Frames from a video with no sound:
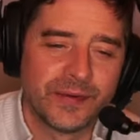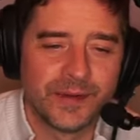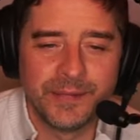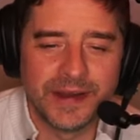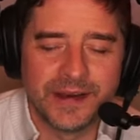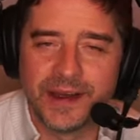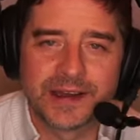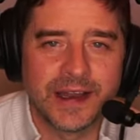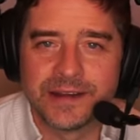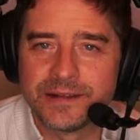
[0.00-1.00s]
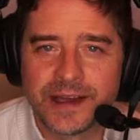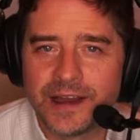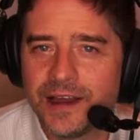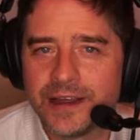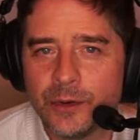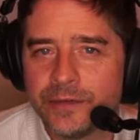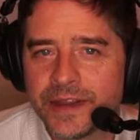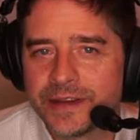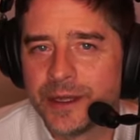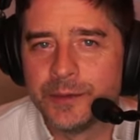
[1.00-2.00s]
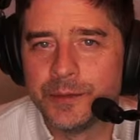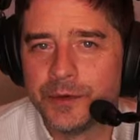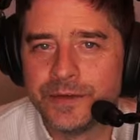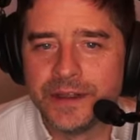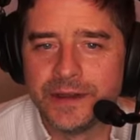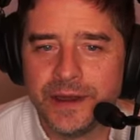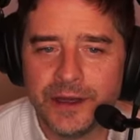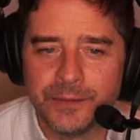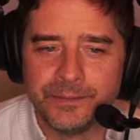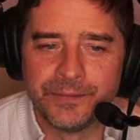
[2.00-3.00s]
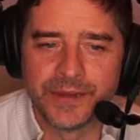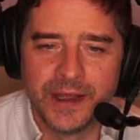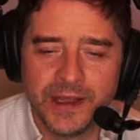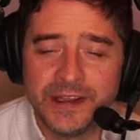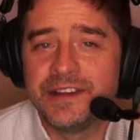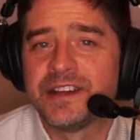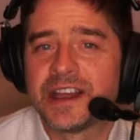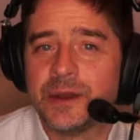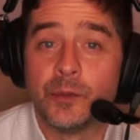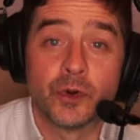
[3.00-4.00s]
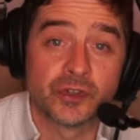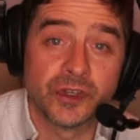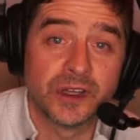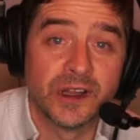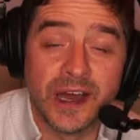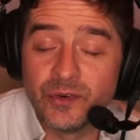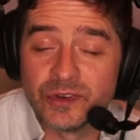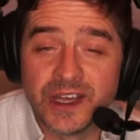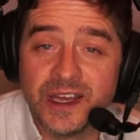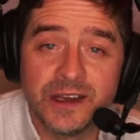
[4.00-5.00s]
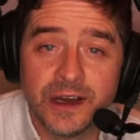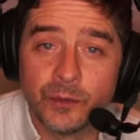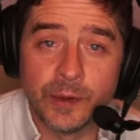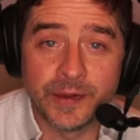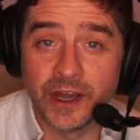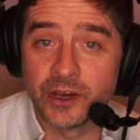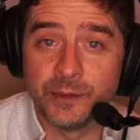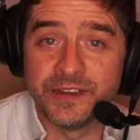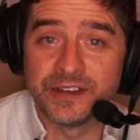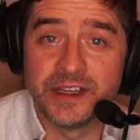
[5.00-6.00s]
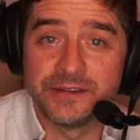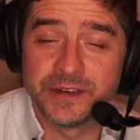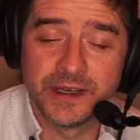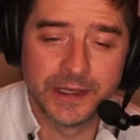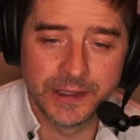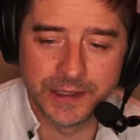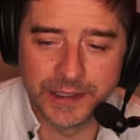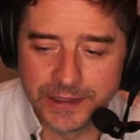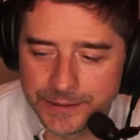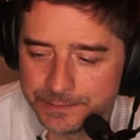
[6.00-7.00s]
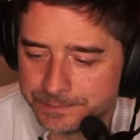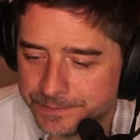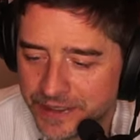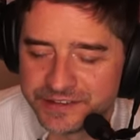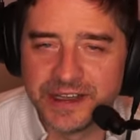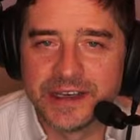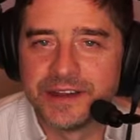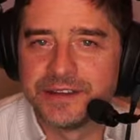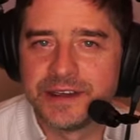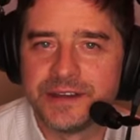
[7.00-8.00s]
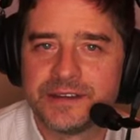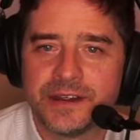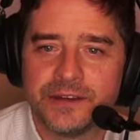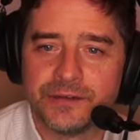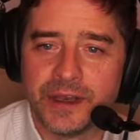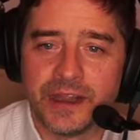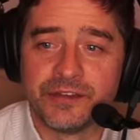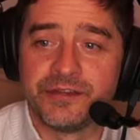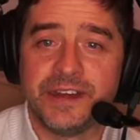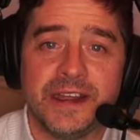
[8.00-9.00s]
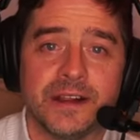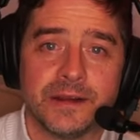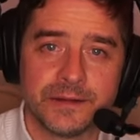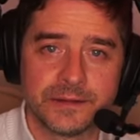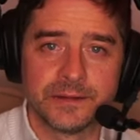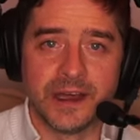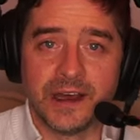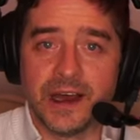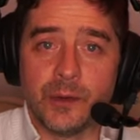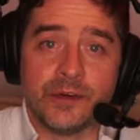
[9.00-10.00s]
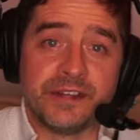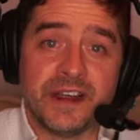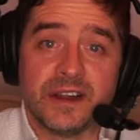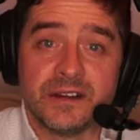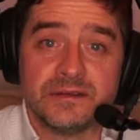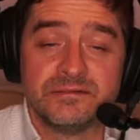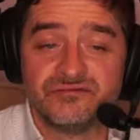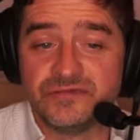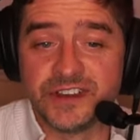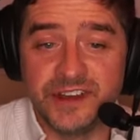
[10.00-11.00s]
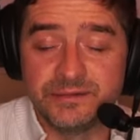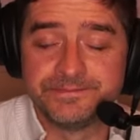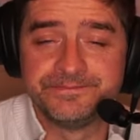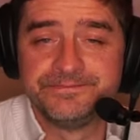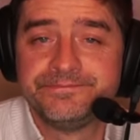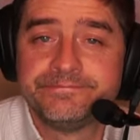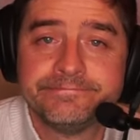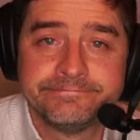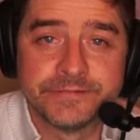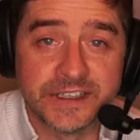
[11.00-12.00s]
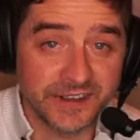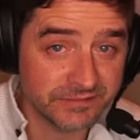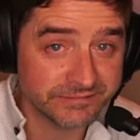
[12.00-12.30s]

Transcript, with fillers: Man, I can't get over that type of movie. Yes, I get emotional. I don't care. I wear my heart on my sleeve. I see it as it is, and I feel how I feel. That's it. That's it.